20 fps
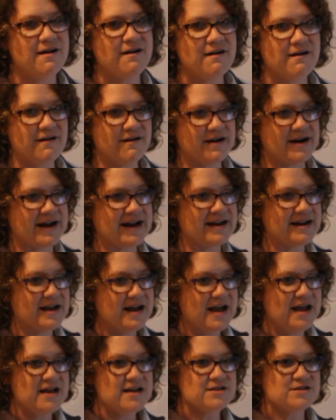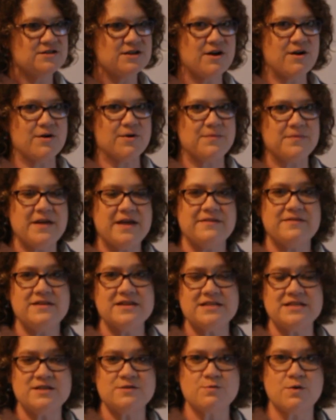All right, so
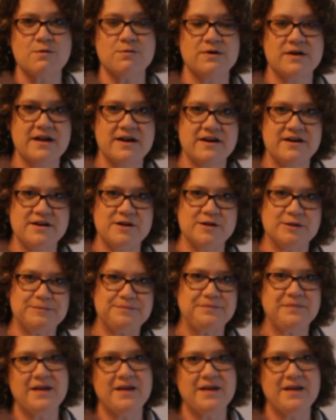this is what we're gonna do.